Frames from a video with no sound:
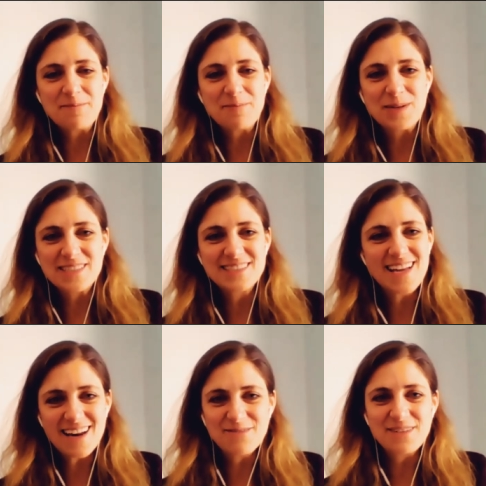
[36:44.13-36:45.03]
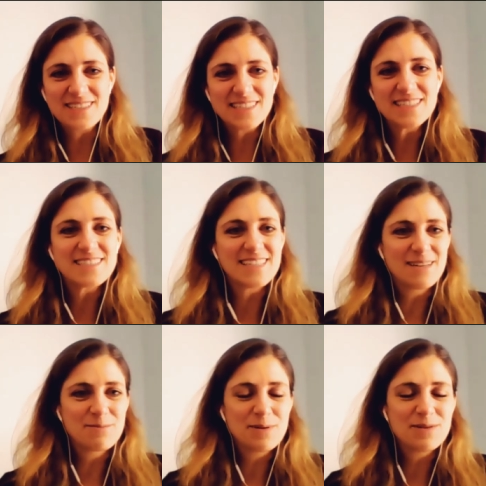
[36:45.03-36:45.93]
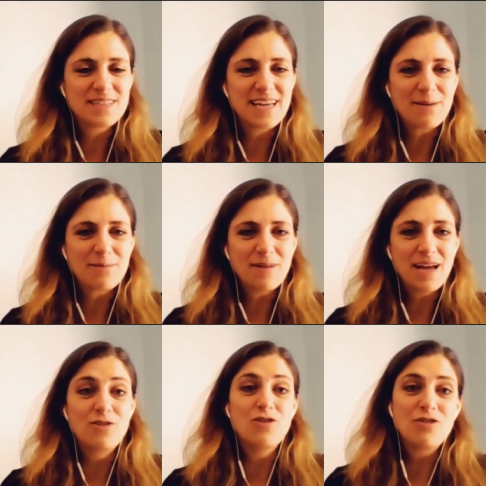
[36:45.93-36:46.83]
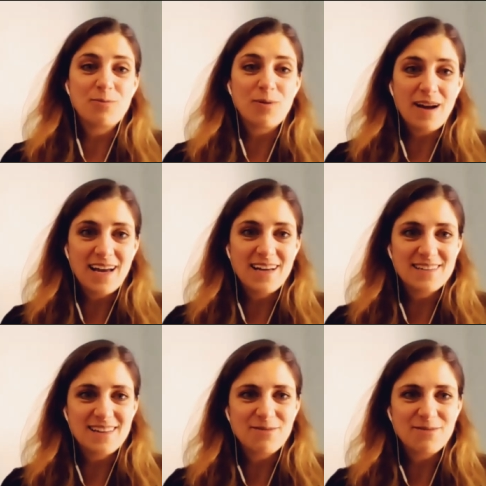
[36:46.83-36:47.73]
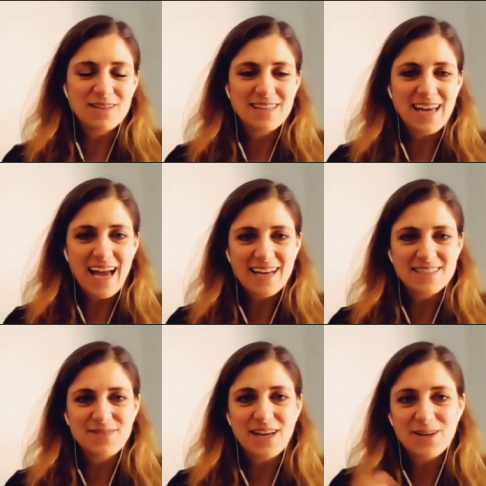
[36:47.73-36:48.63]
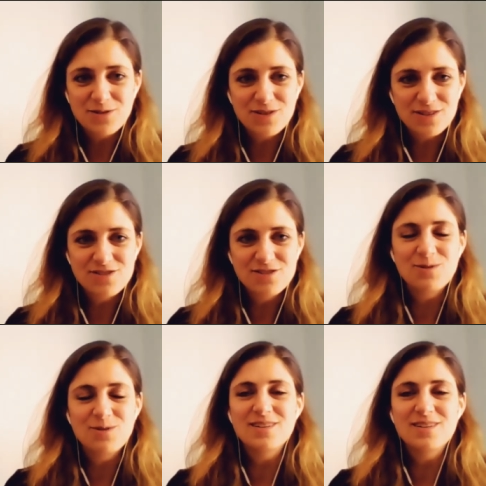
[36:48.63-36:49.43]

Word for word: because none of it is easy, and building a new brand that really has value to the consumer